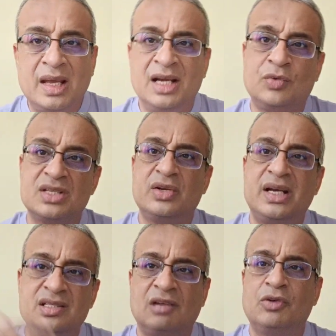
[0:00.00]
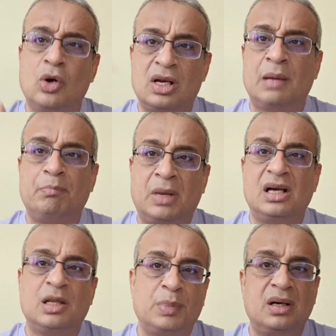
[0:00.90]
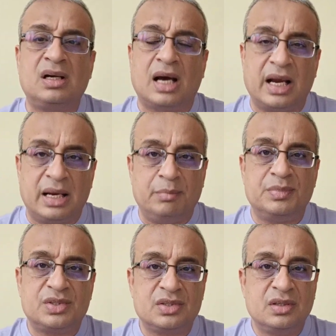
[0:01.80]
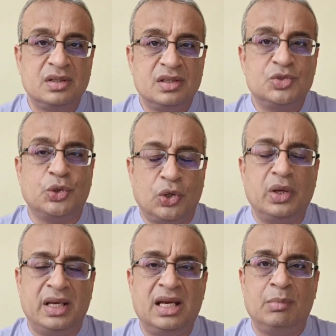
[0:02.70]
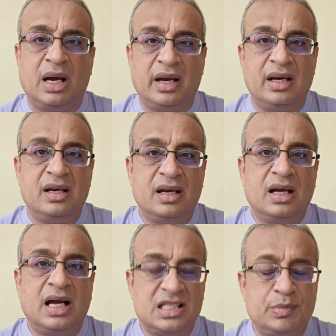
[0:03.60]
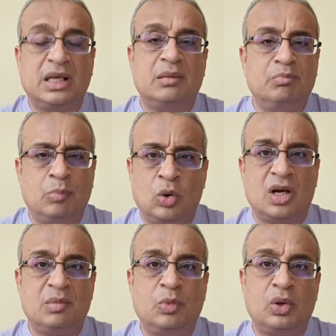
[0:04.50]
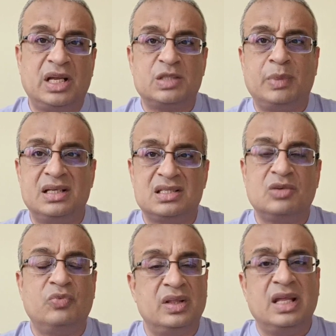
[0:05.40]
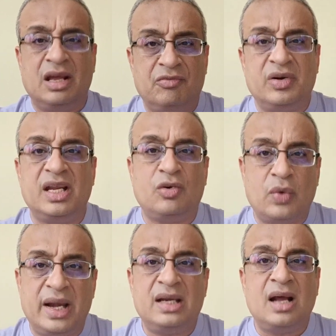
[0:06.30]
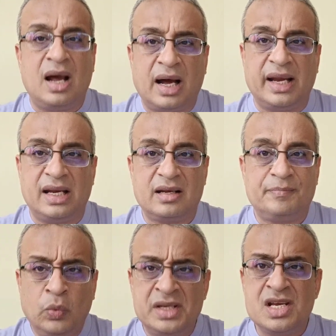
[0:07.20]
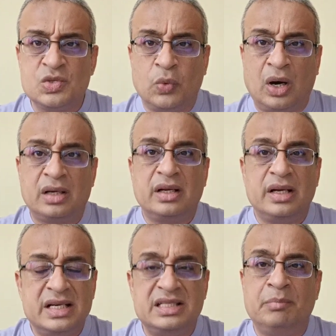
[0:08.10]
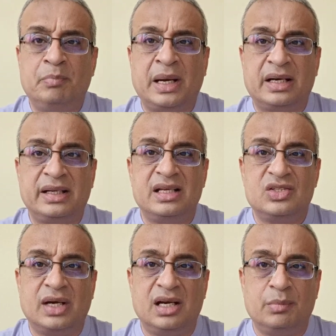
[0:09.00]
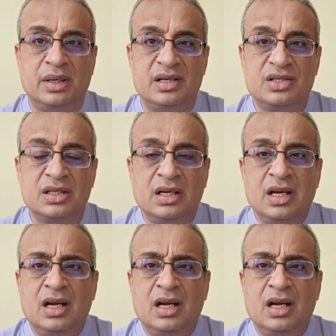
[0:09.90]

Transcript: Interest rates have gone up multiple times. So your EMI has become more and more expensive with every rate hike, which is what is impacting sentiments.